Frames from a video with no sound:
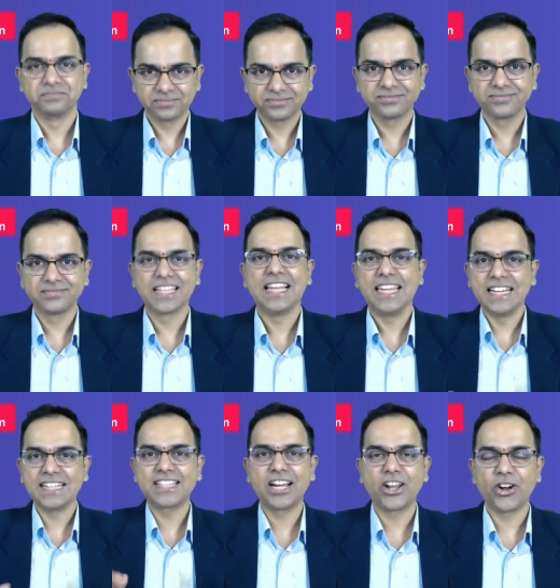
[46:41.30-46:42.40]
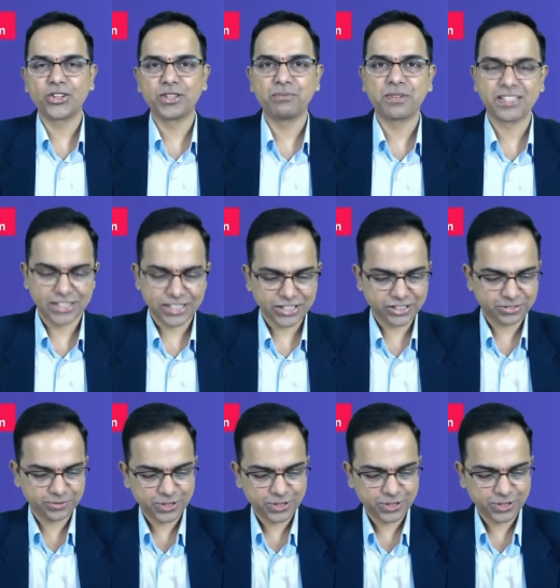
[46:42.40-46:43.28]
Let's get on to the presentation. Okay,